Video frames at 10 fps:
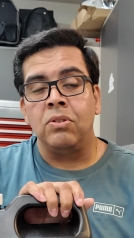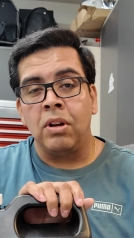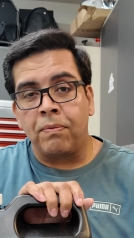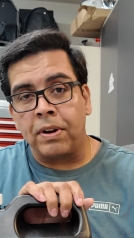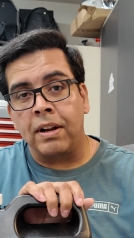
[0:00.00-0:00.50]

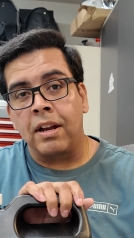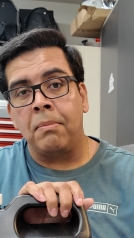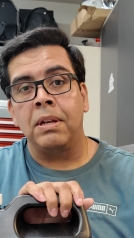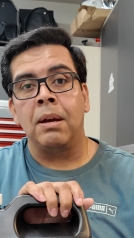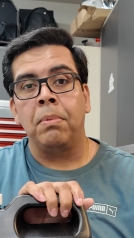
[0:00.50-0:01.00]
Don't forget to
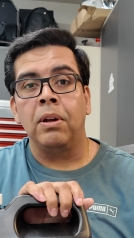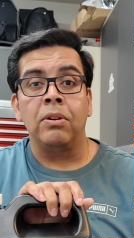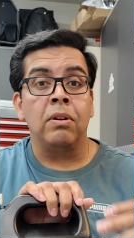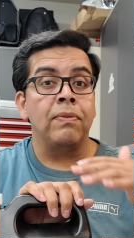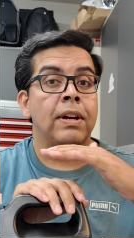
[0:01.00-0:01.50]
comment down below.
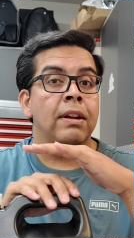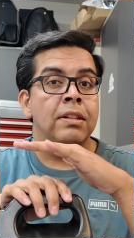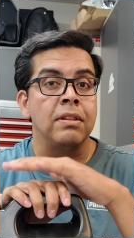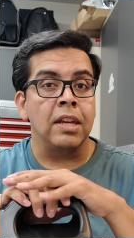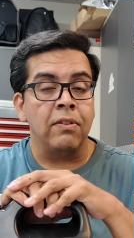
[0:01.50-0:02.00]
Don't forget to
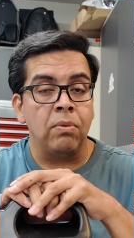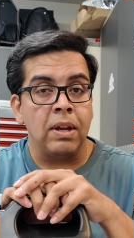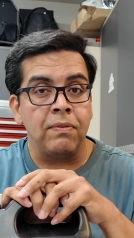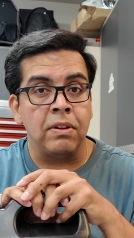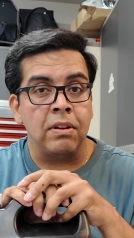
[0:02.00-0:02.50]
enter the
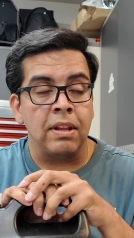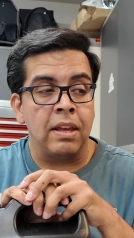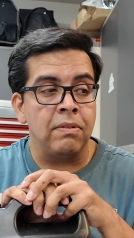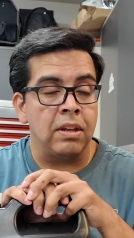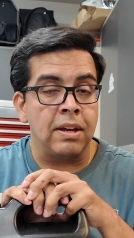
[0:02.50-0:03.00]
giveaway if you're
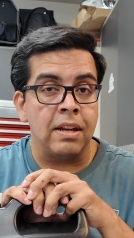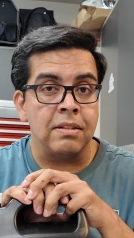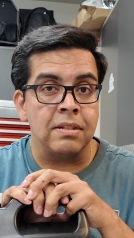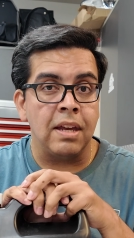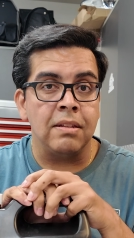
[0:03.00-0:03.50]
in the
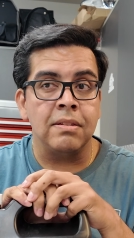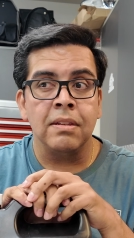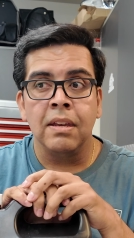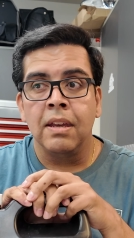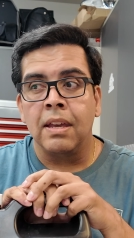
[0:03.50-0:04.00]
United States.
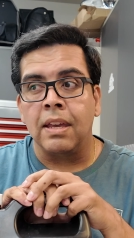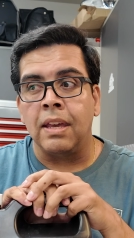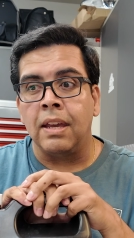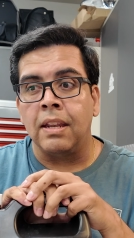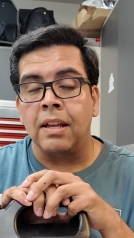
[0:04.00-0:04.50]

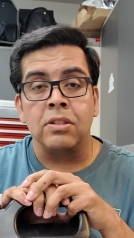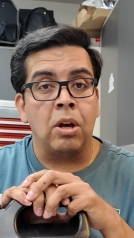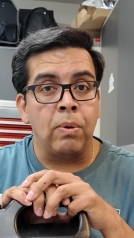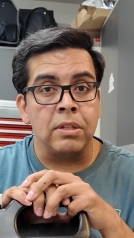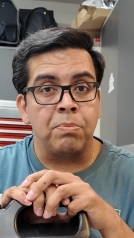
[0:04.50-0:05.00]
And as
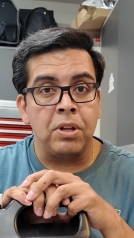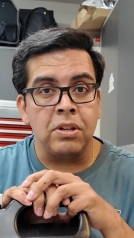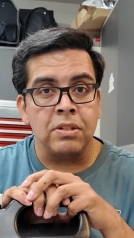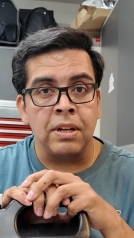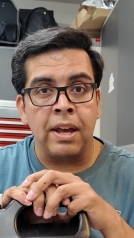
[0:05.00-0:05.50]
always,
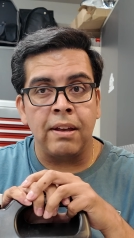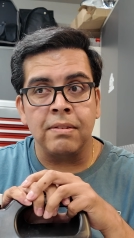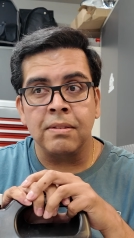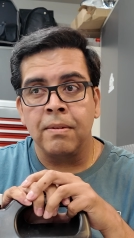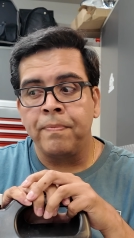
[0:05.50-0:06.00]
appreciate you
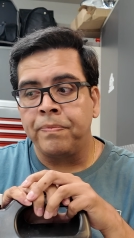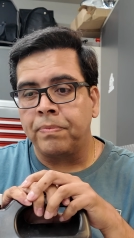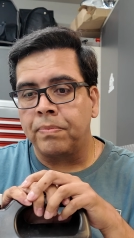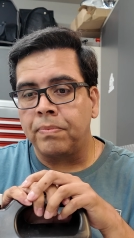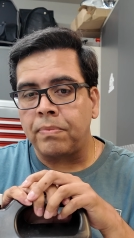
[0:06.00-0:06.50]
guys.
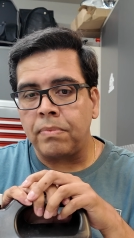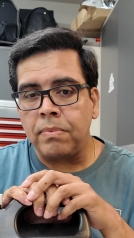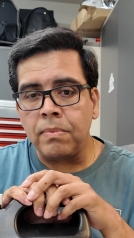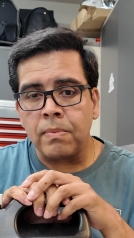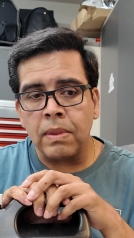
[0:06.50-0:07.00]

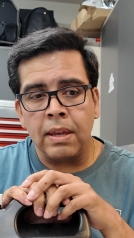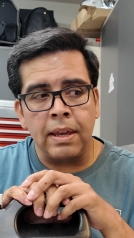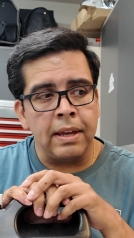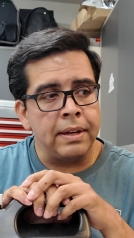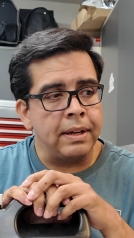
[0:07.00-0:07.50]

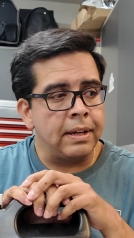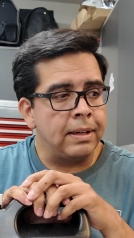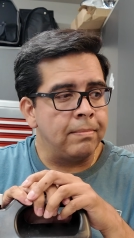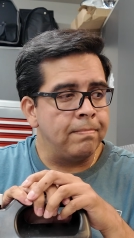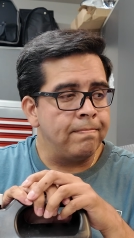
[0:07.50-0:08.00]
And
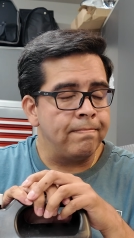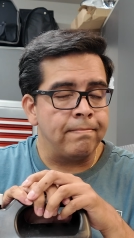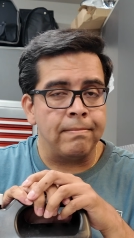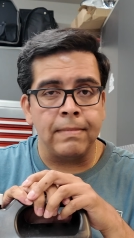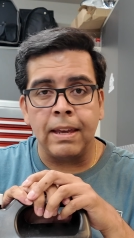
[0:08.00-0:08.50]

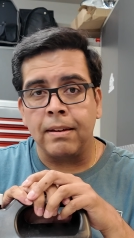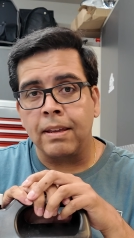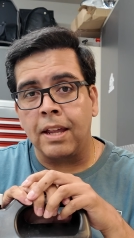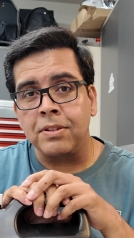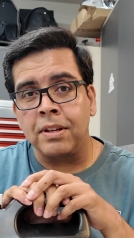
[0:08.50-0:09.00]
yeah,
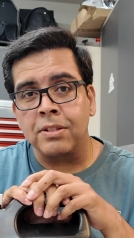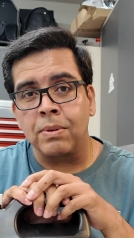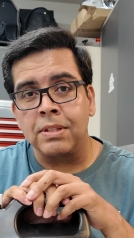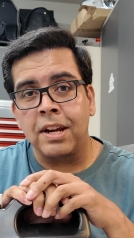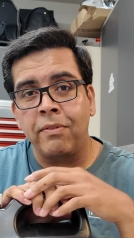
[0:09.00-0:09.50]
catch you on the next
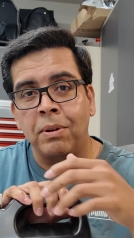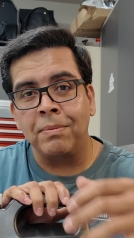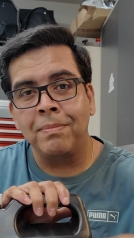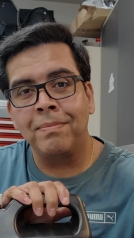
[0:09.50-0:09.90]
one. Take care, everyone.